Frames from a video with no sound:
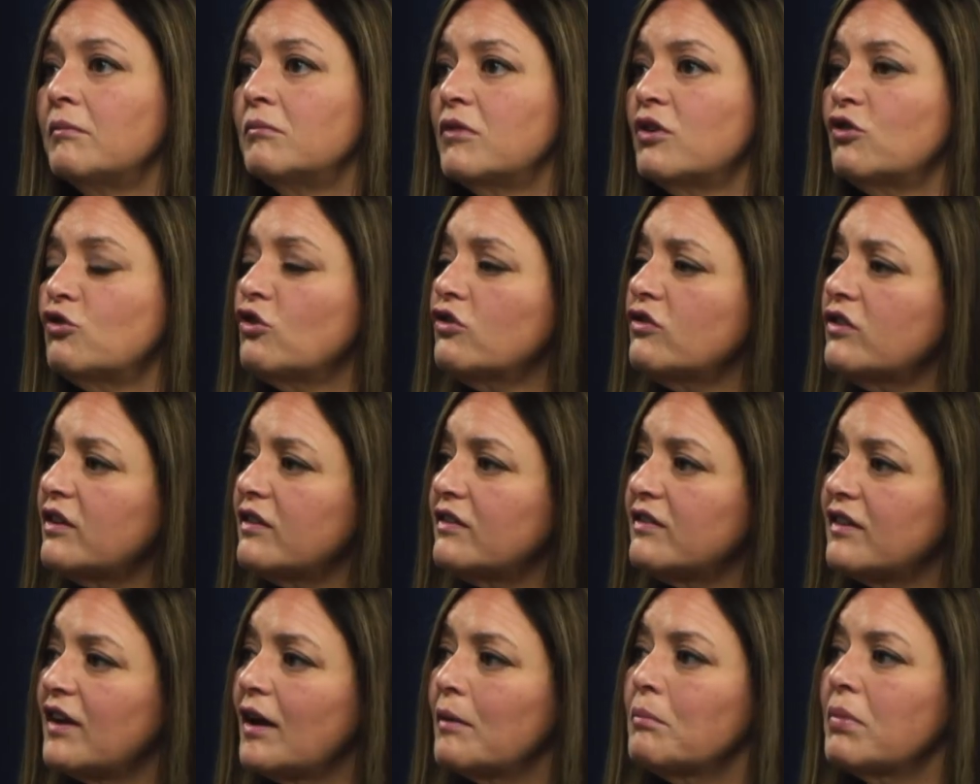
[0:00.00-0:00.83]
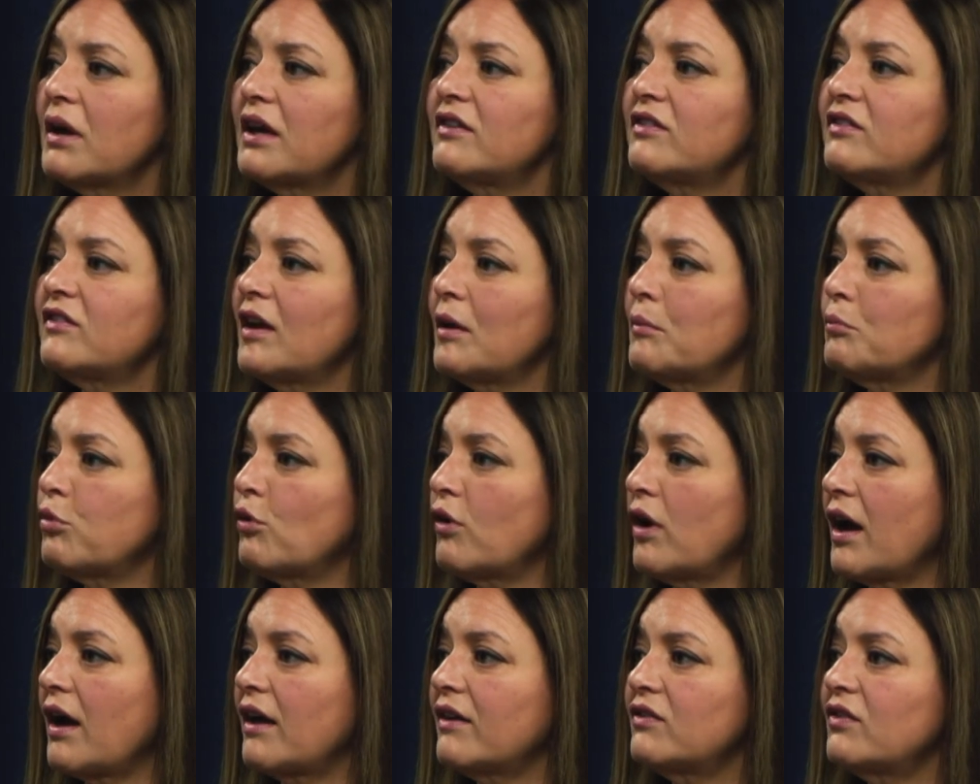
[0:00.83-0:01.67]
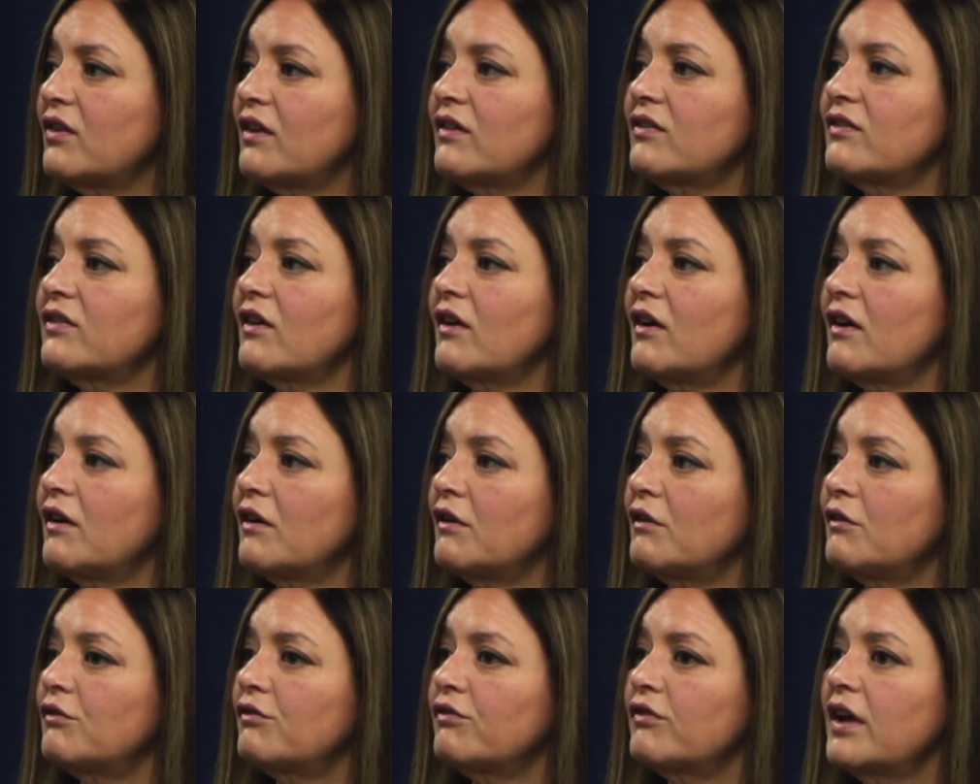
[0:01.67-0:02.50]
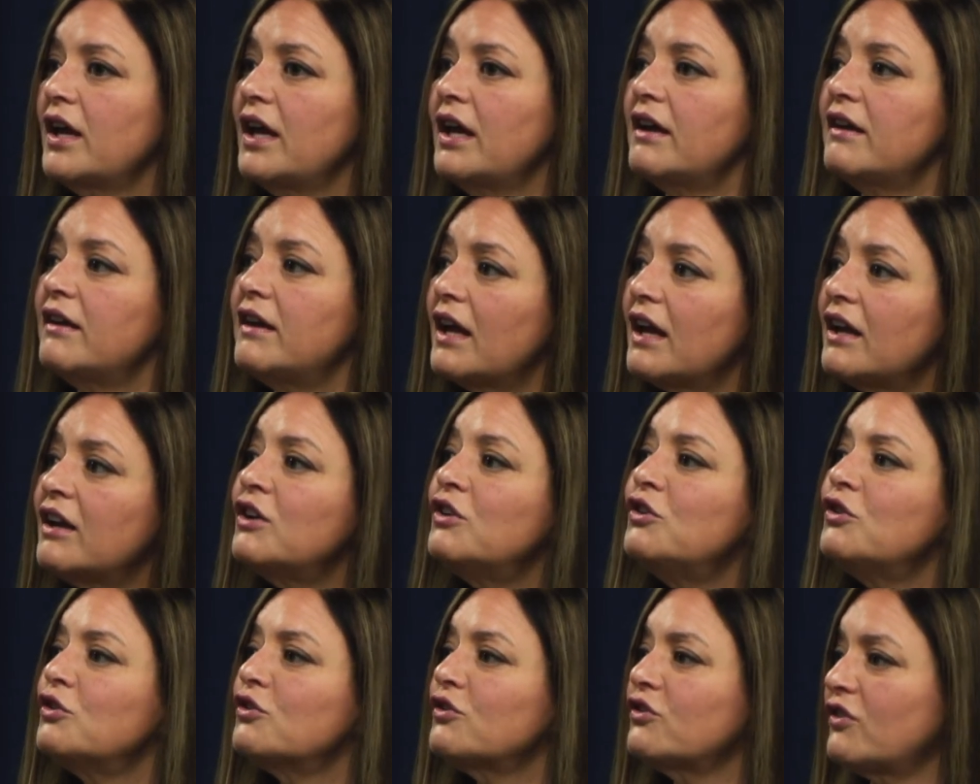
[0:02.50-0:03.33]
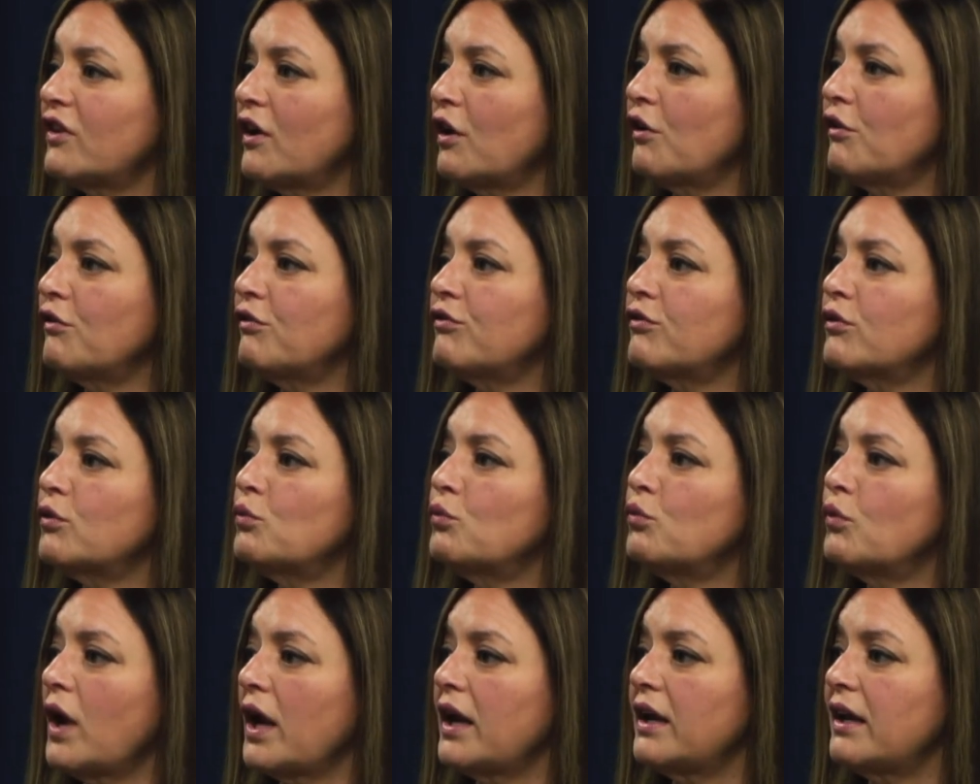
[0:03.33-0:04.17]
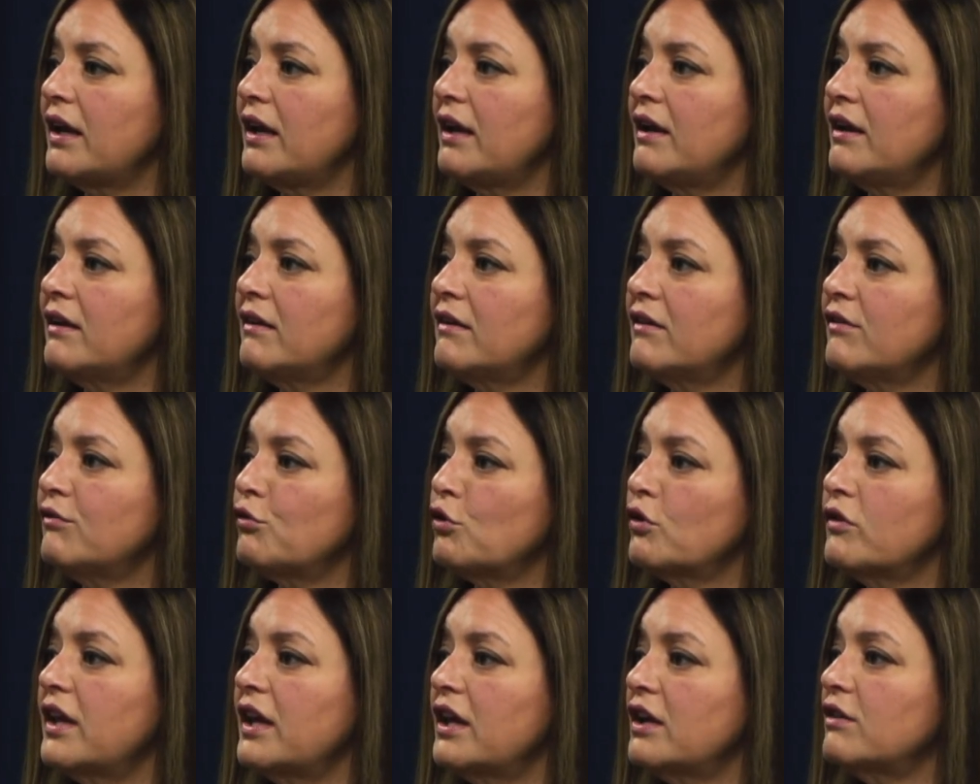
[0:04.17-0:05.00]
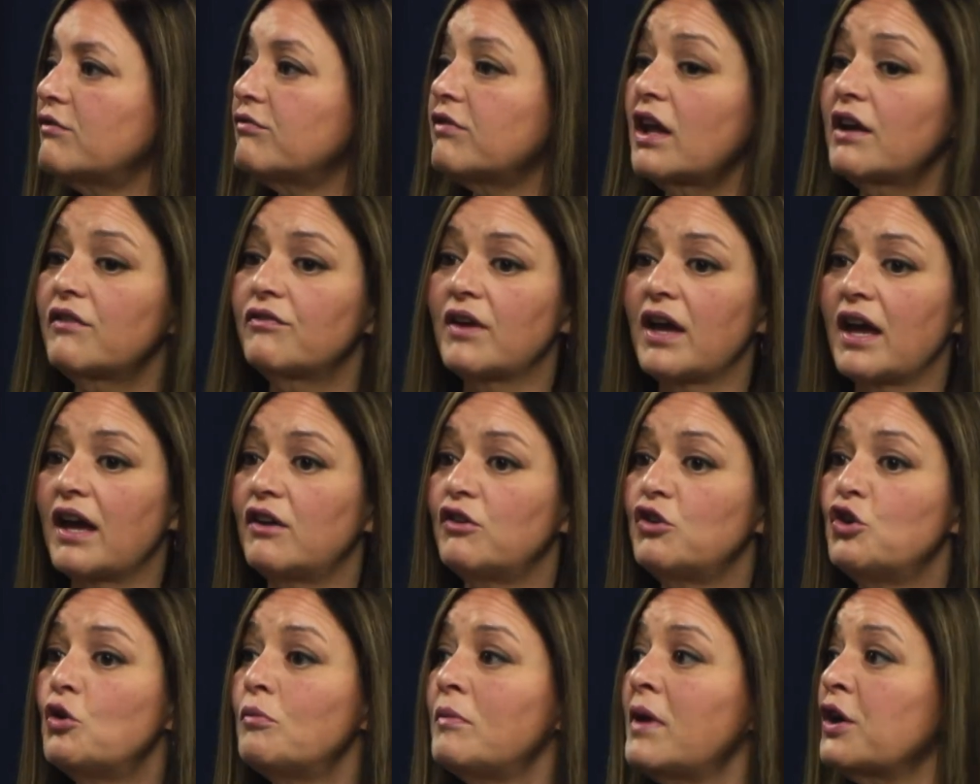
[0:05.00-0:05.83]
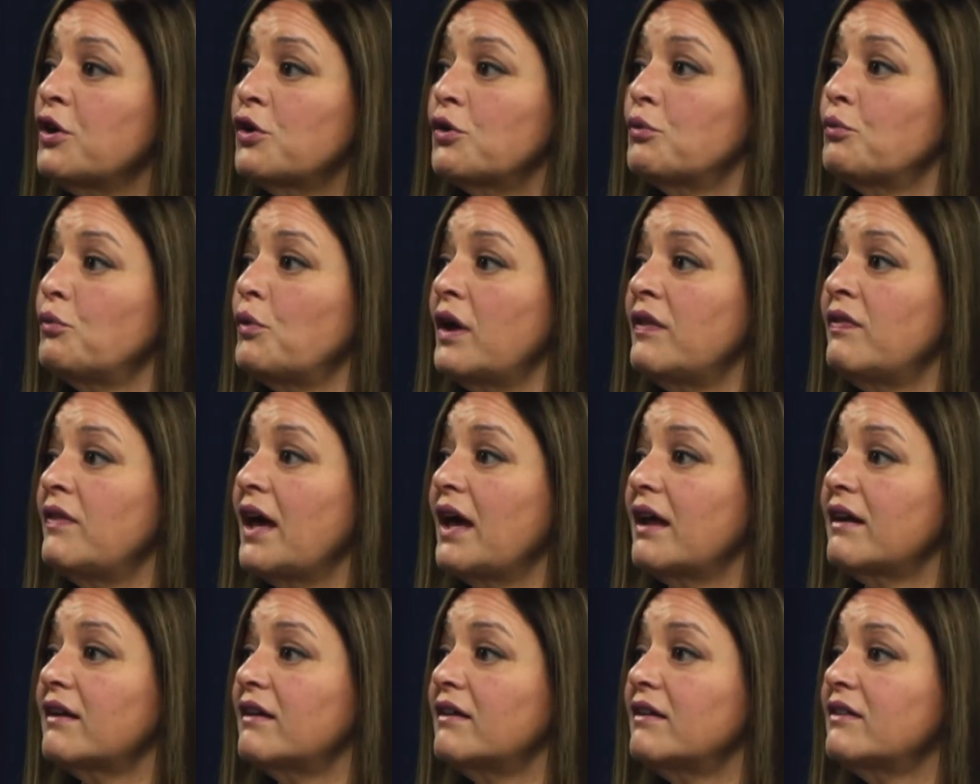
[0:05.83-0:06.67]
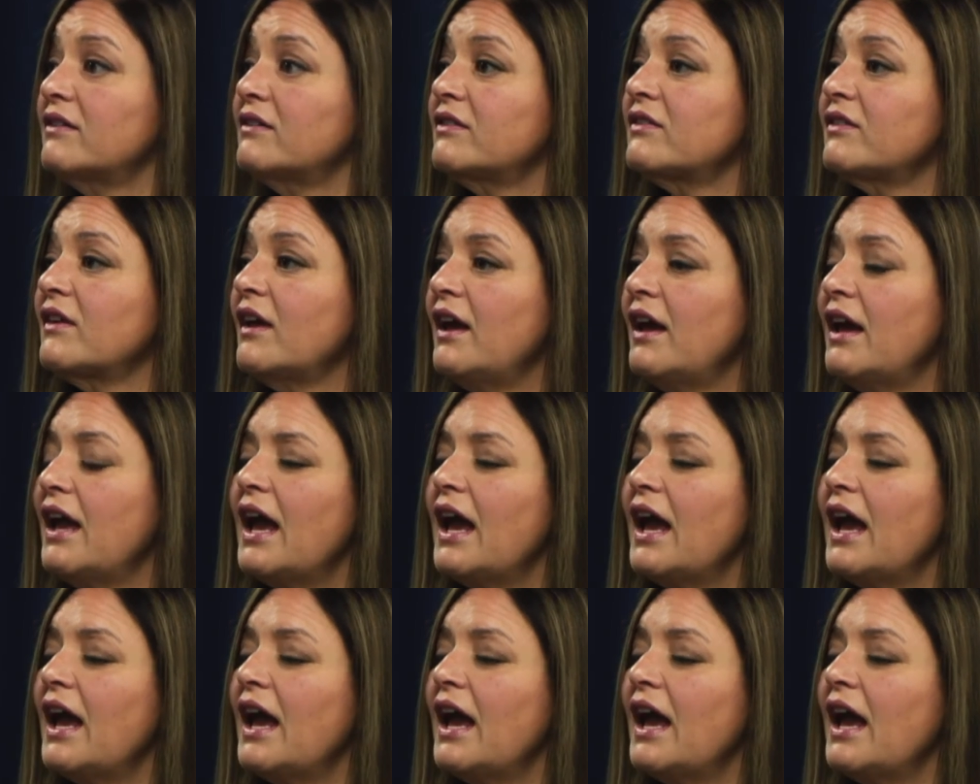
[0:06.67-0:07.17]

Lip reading: just a step-by-step process of getting yourself ready for the end of life, no matter when that is.